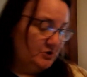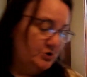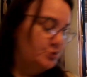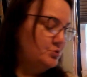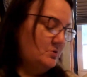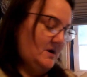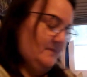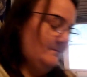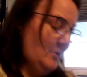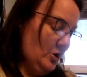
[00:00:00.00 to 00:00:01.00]
You
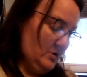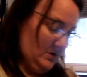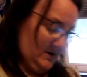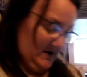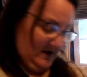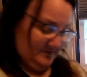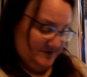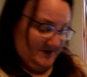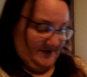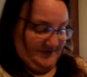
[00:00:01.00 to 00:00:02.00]
and Mark have
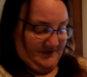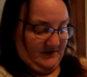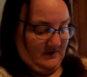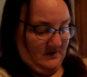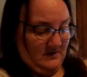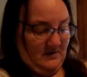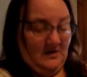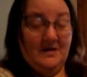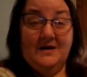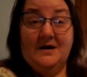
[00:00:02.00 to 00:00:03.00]
just
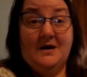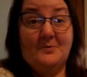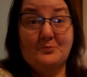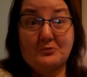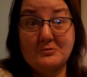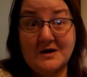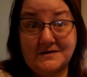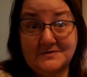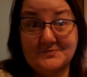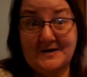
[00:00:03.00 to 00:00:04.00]

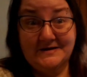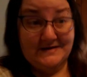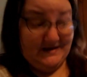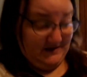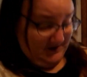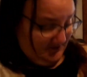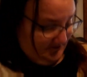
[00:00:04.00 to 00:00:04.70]
brightened my day.